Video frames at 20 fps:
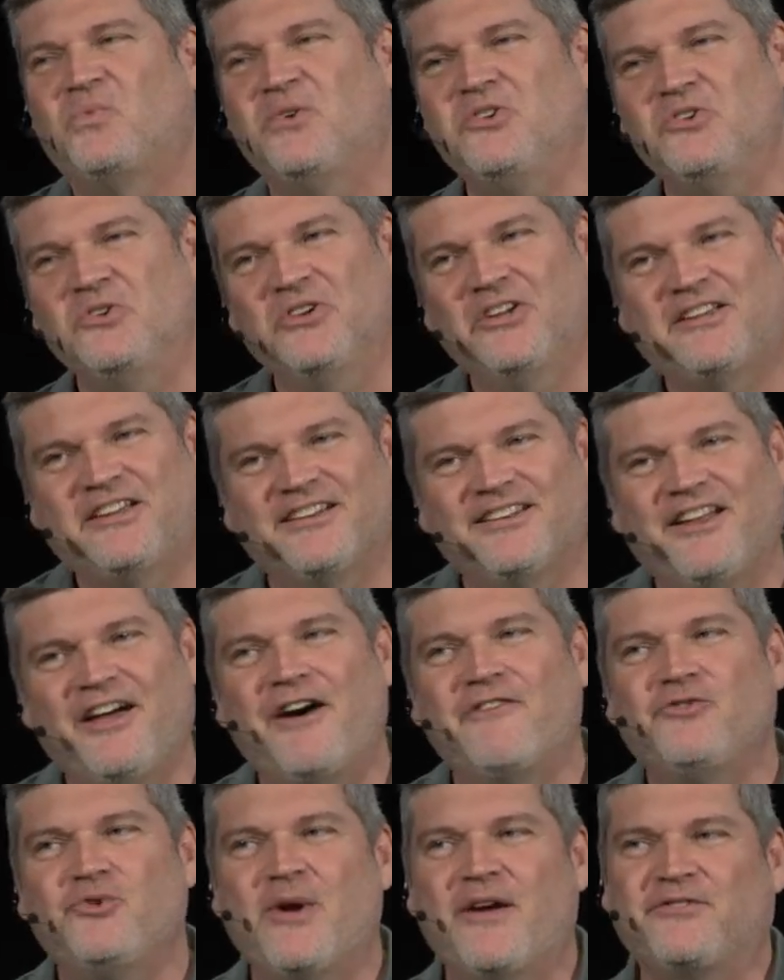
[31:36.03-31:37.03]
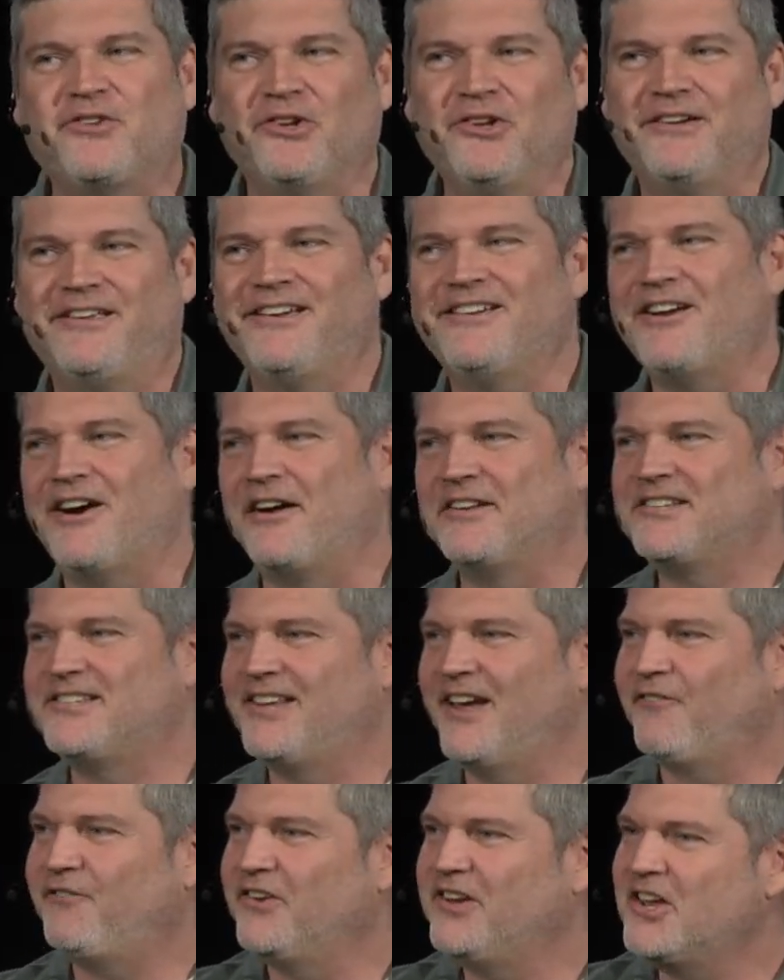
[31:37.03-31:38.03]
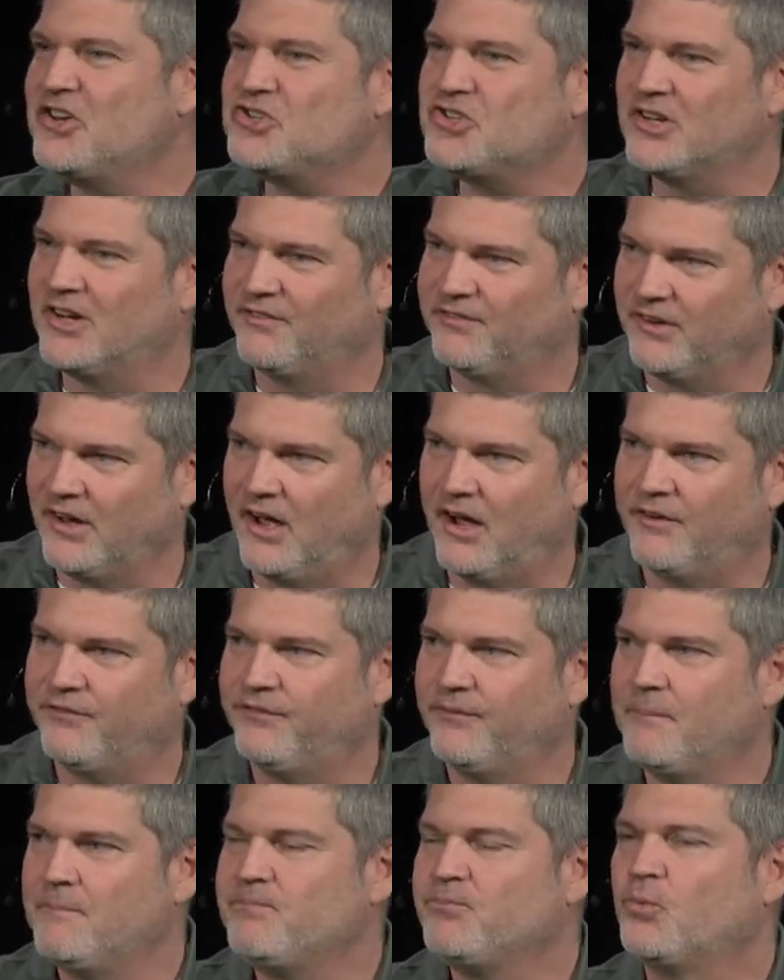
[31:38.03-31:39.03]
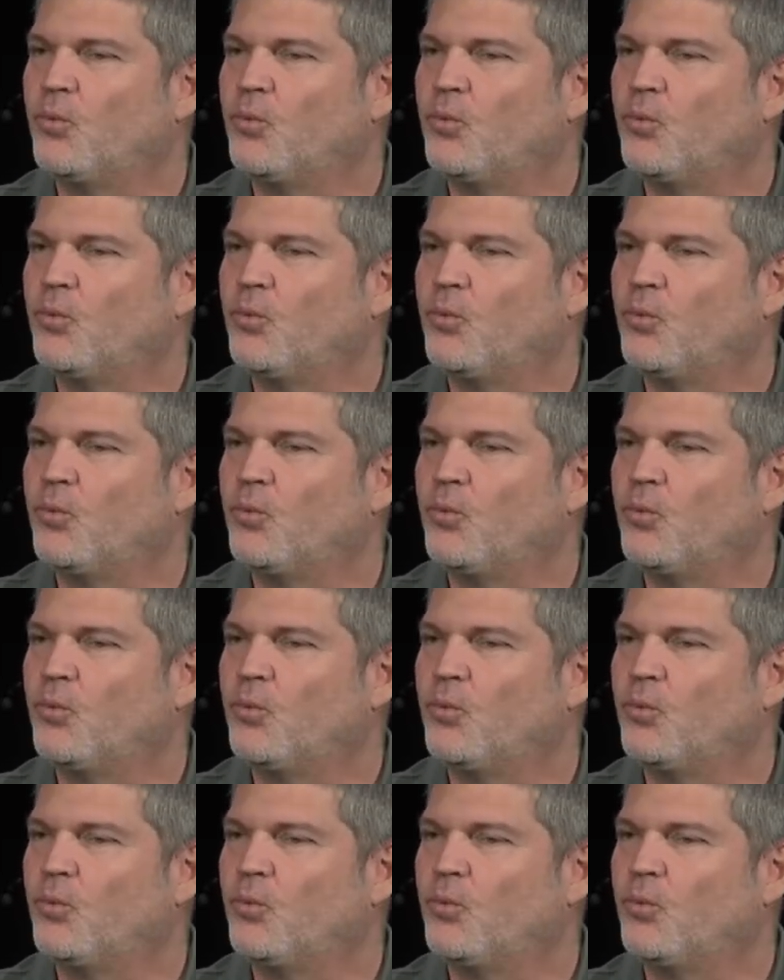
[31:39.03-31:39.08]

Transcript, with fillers: When you look at love, you have to look at God's definition of love.